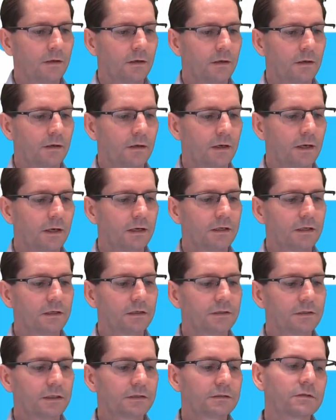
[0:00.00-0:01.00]

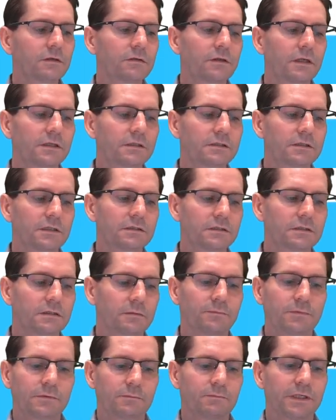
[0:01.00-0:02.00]
So there's
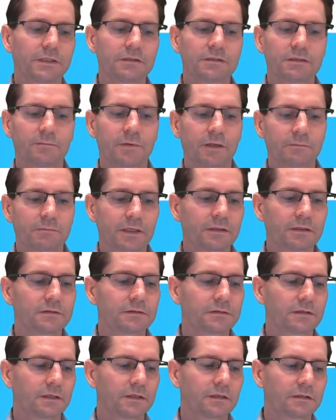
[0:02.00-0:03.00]
just been some
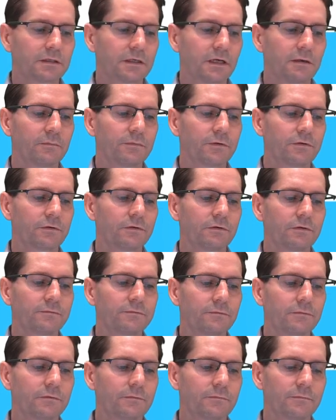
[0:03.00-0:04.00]
updates that come through
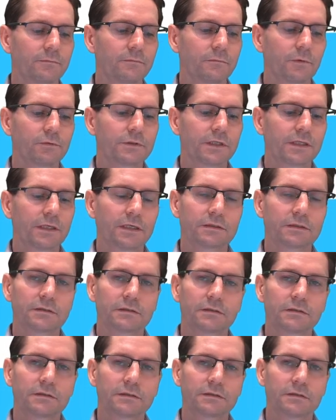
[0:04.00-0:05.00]
from
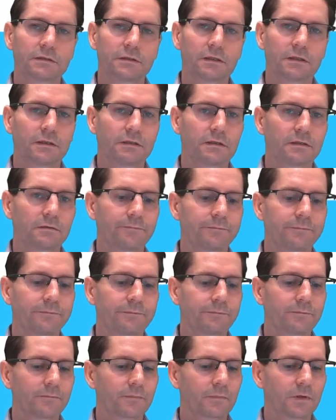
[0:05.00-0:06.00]
multi-axis,
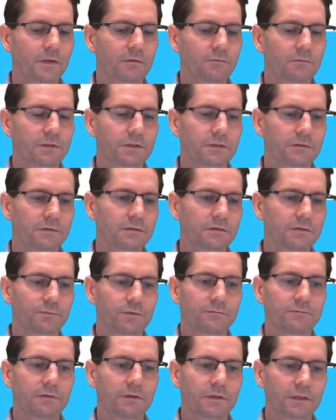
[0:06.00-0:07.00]
which is
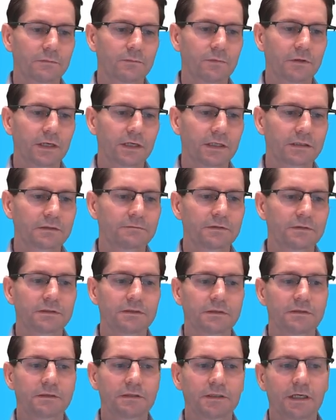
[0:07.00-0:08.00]
provided by xViz
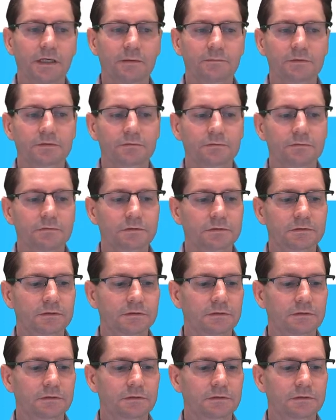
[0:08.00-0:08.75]
in the app source